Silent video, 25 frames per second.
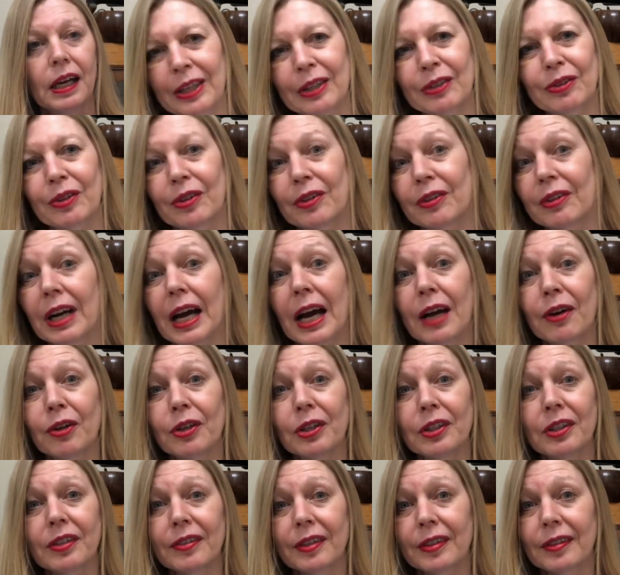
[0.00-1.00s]
So there are
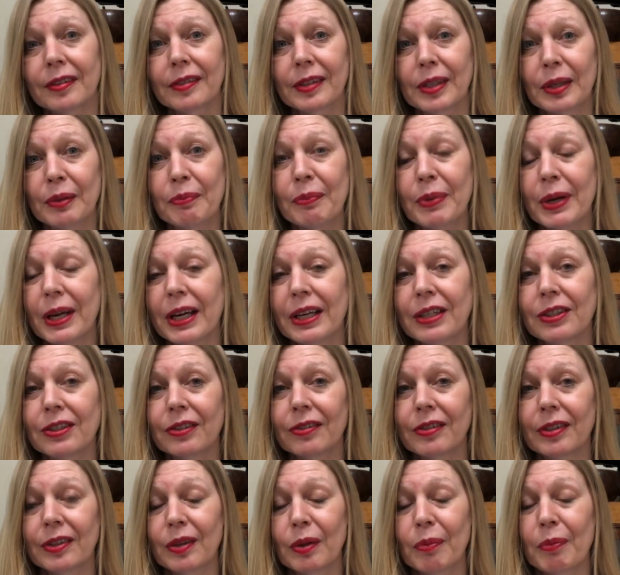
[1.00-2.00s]
only 16
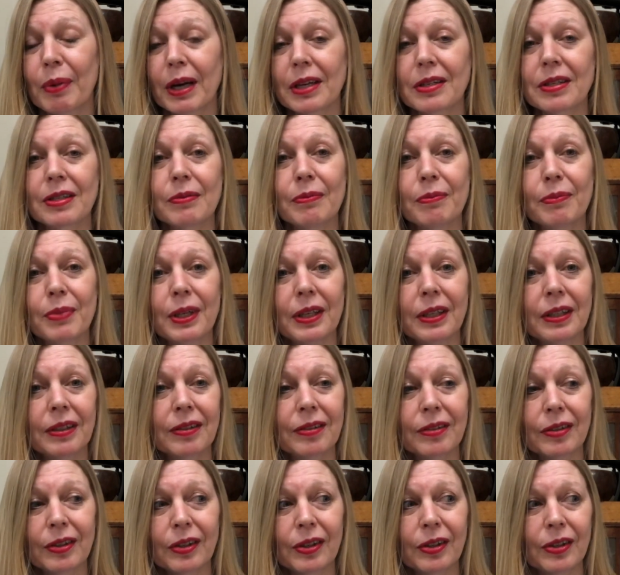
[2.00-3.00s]
pages in the pattern piece,
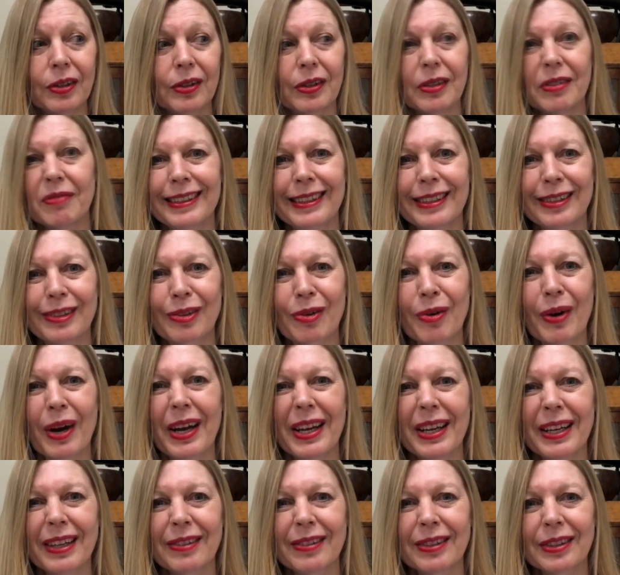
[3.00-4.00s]
so it's
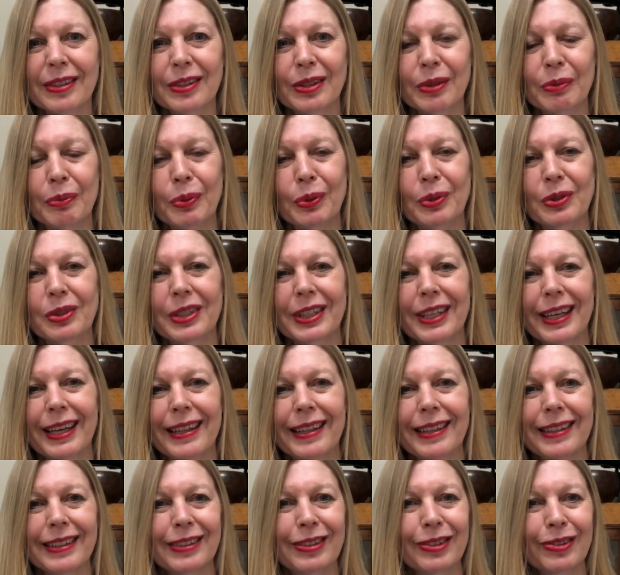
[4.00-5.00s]
quite easy to put
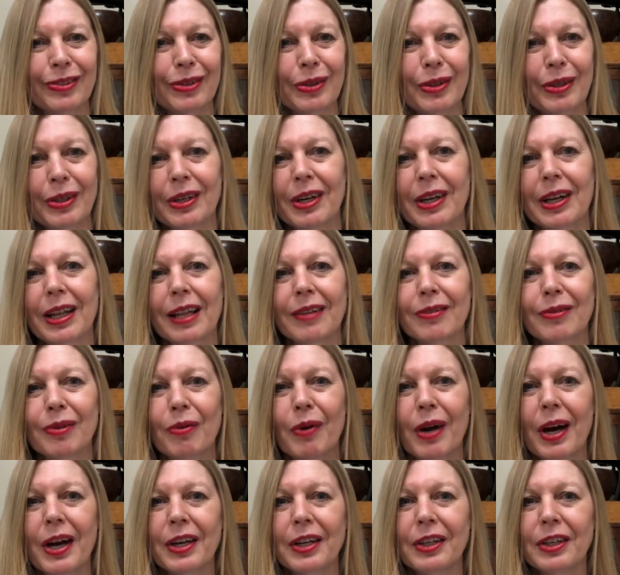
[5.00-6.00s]
together. Just a glass of
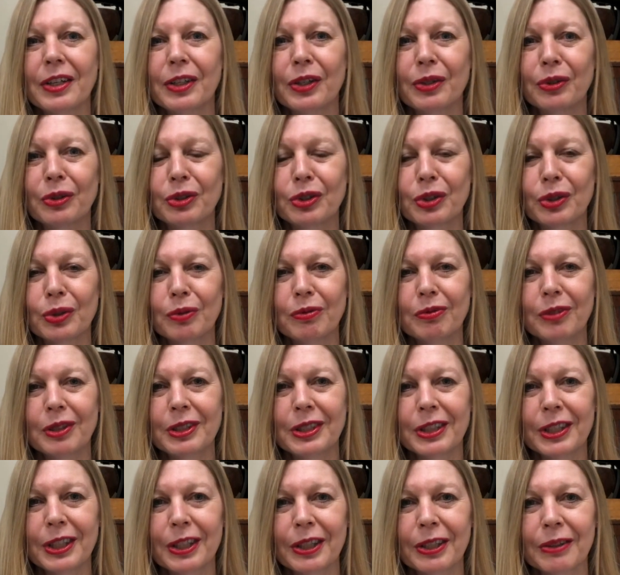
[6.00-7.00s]
wine and a YouTube
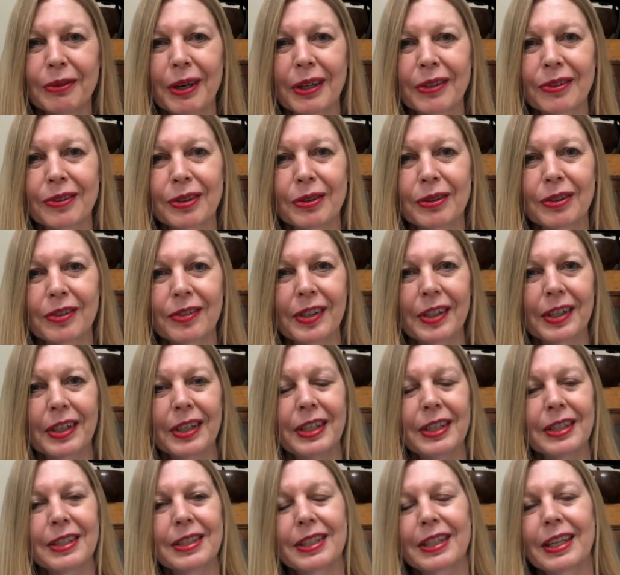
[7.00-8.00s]
video whilst you're
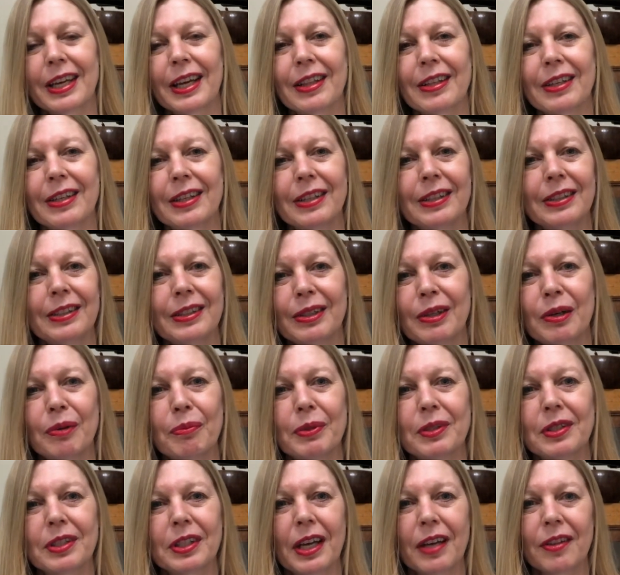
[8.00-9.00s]
sticking it together, and it'll
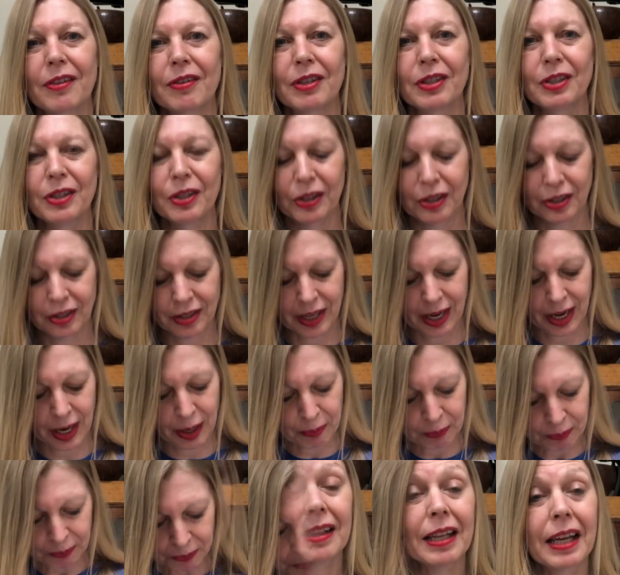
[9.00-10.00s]
be together in no time.